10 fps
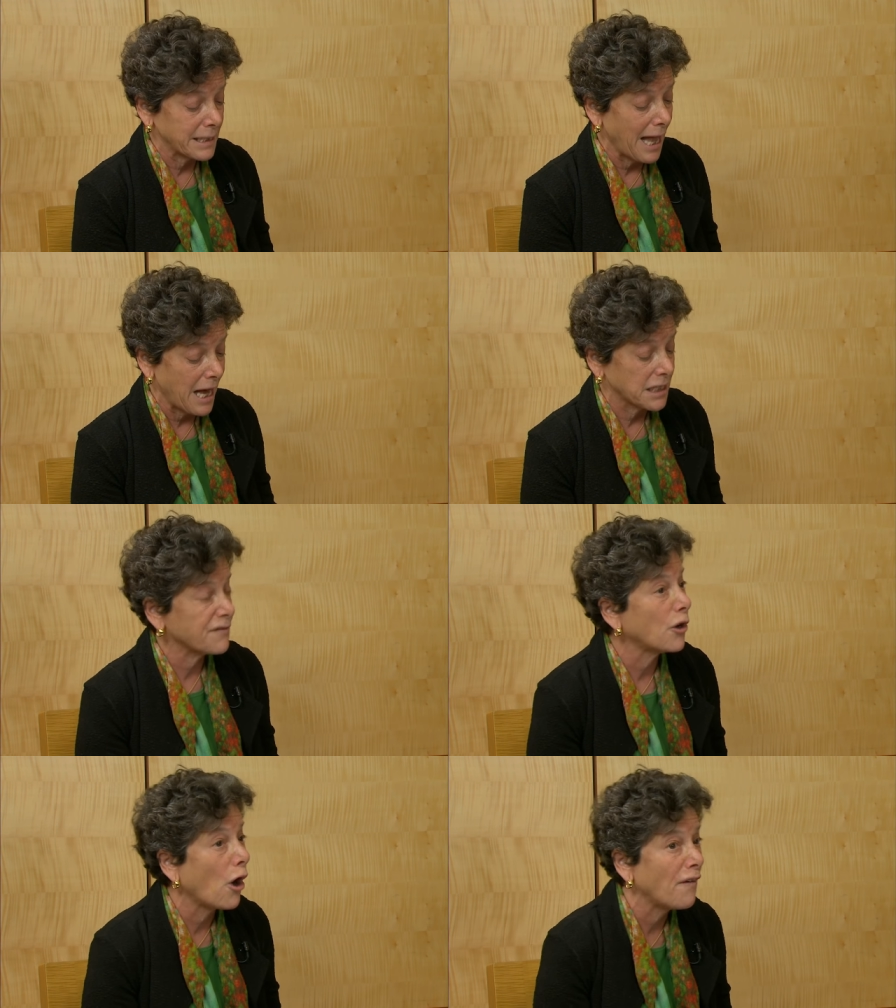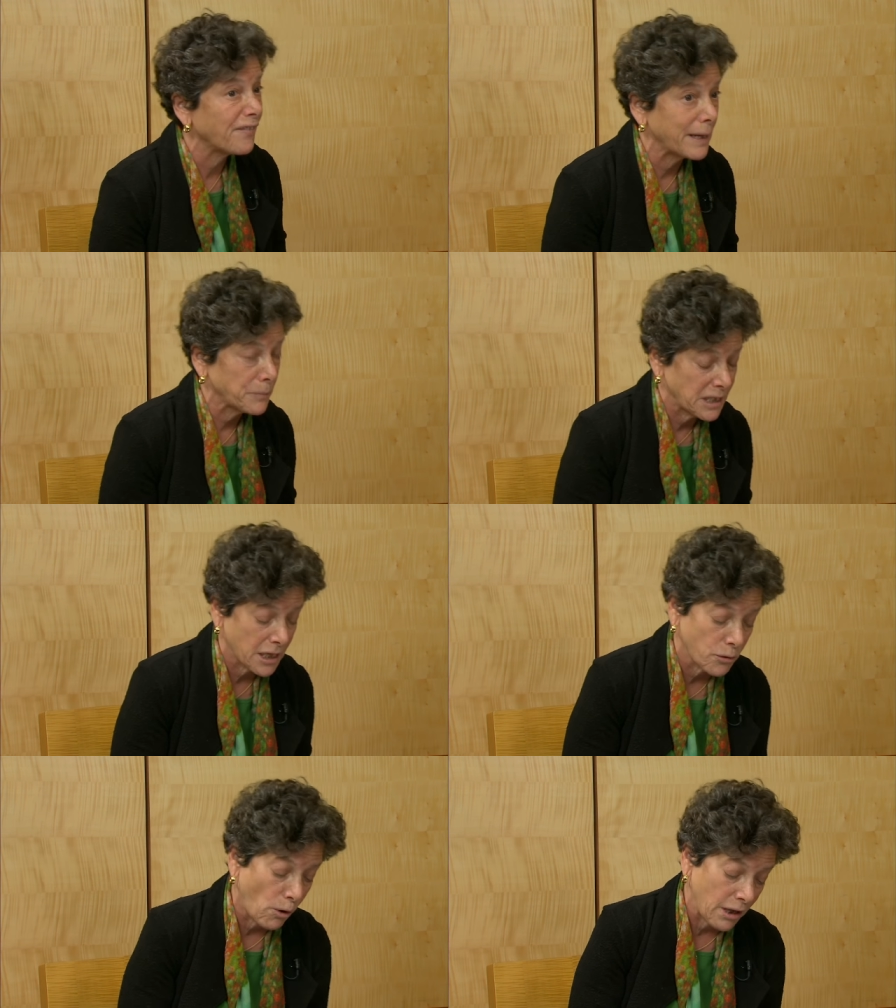slots for all families
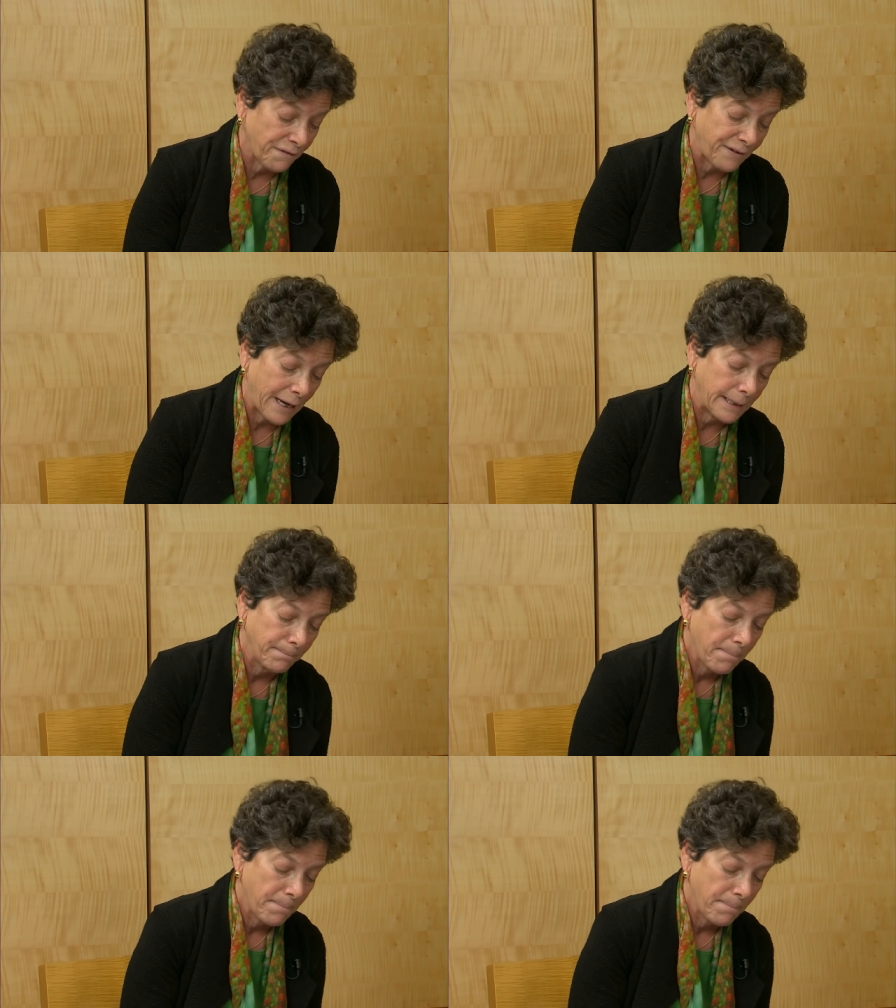that qualify.